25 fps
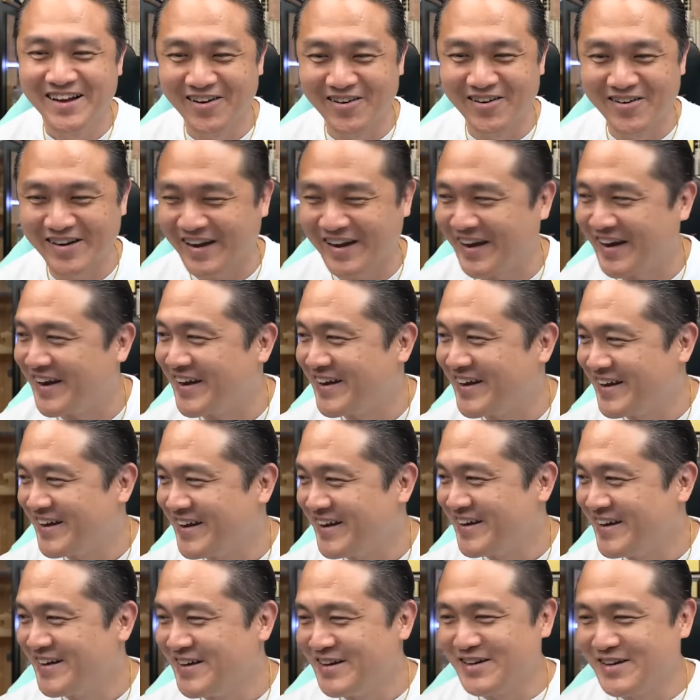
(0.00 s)
Okay,
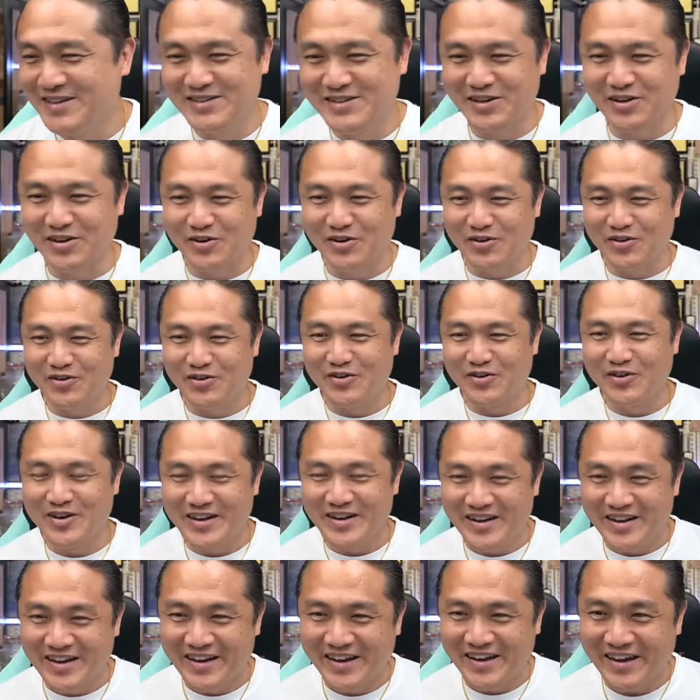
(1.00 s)
so
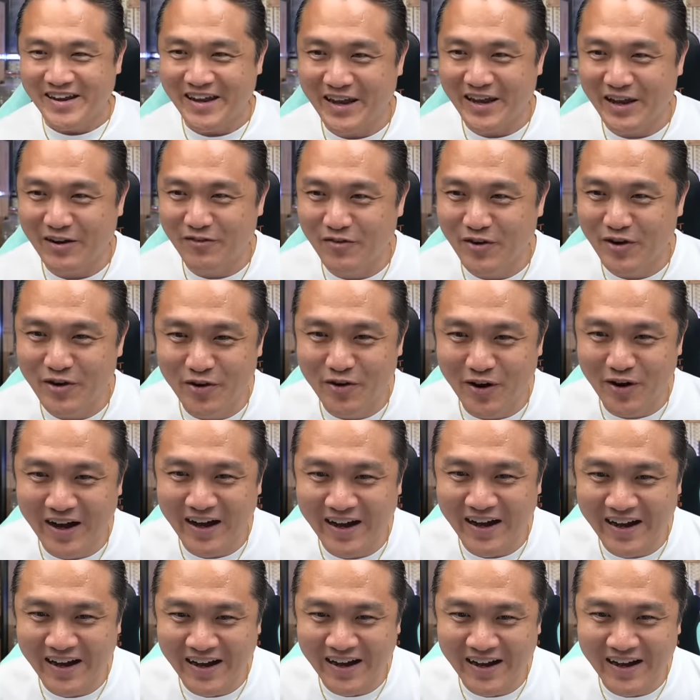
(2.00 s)
if you
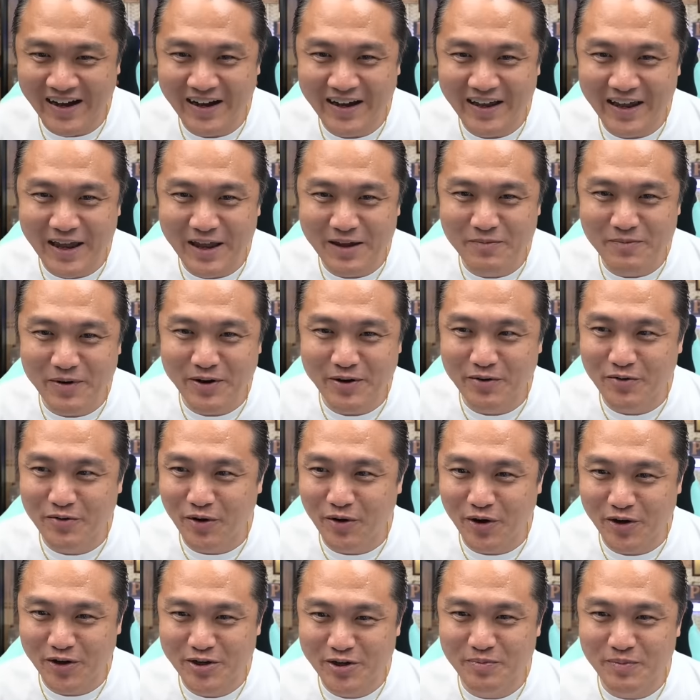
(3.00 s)
are able to
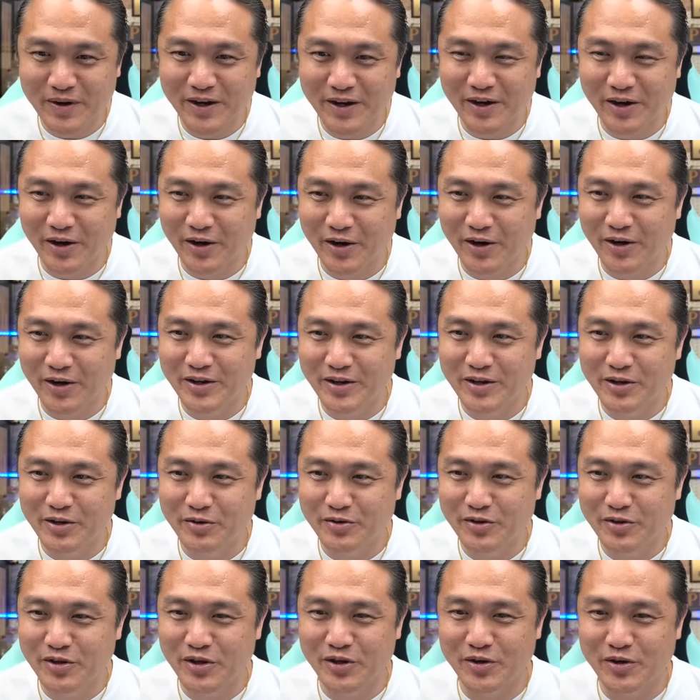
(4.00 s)
watch me on
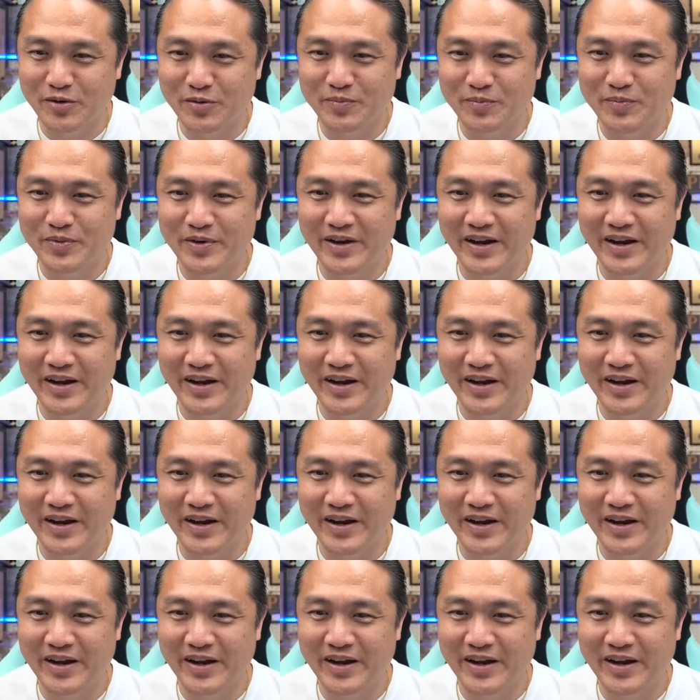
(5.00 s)
YouTube